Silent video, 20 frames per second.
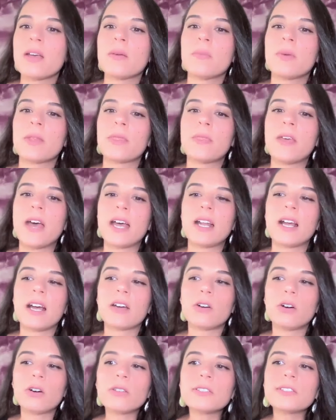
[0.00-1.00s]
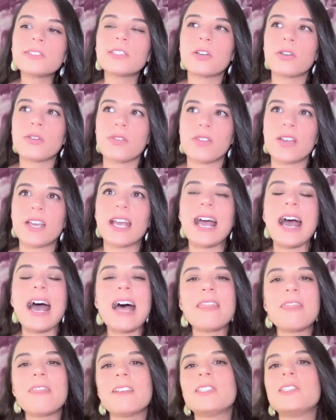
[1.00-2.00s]
But then I also think
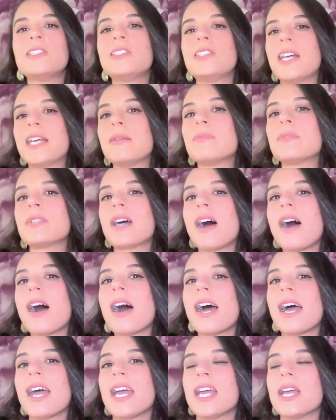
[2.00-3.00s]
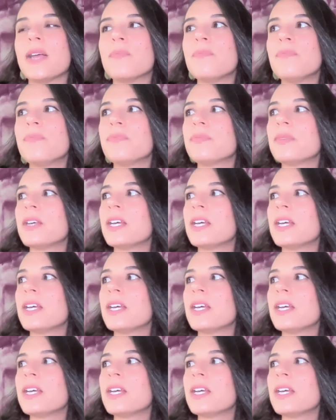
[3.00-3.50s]
at the same time,